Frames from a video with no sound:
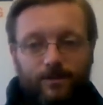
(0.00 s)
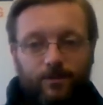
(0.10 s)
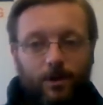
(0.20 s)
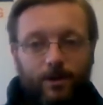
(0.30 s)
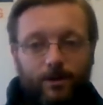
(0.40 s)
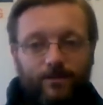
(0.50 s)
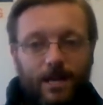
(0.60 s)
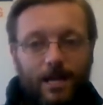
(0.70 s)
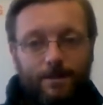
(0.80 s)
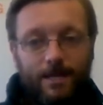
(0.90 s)
400
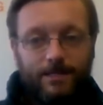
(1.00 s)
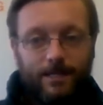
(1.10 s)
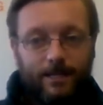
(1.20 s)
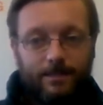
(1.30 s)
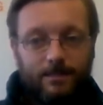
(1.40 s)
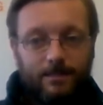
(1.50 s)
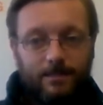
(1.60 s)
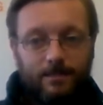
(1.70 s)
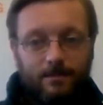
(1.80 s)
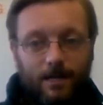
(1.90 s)
VIP
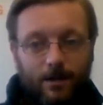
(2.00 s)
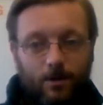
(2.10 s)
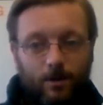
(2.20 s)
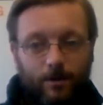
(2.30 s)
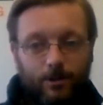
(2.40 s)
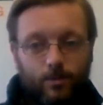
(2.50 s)
tickets holders.